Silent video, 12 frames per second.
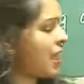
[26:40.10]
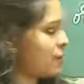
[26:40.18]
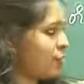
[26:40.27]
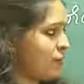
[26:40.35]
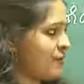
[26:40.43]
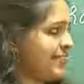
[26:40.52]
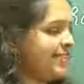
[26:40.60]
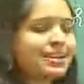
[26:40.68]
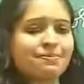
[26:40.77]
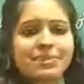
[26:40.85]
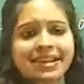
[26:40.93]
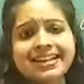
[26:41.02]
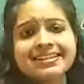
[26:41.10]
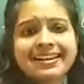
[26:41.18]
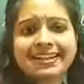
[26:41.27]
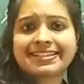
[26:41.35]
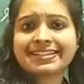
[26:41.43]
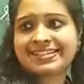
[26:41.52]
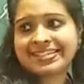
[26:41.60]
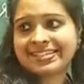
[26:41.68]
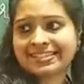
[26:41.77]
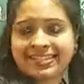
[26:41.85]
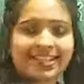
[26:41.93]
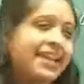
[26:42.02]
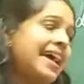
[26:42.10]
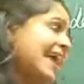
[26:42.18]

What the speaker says: I have drawn the number line. Let us just